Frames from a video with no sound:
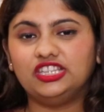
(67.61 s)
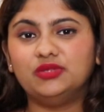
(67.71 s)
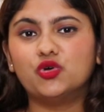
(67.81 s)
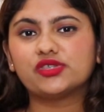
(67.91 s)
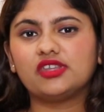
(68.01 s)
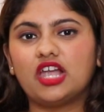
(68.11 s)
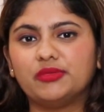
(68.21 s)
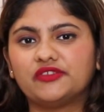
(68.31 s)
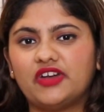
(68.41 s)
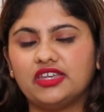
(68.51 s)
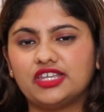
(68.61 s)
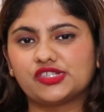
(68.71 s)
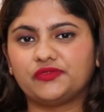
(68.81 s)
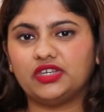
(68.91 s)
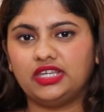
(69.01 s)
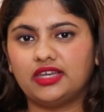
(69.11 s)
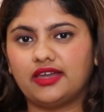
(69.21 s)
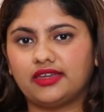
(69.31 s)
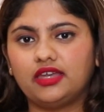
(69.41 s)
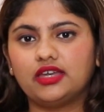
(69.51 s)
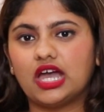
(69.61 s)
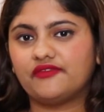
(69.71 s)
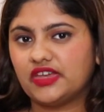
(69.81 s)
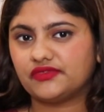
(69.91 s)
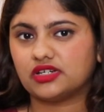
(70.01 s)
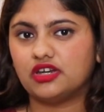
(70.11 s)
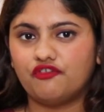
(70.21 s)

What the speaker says: The most alarming findings of the EIA, however,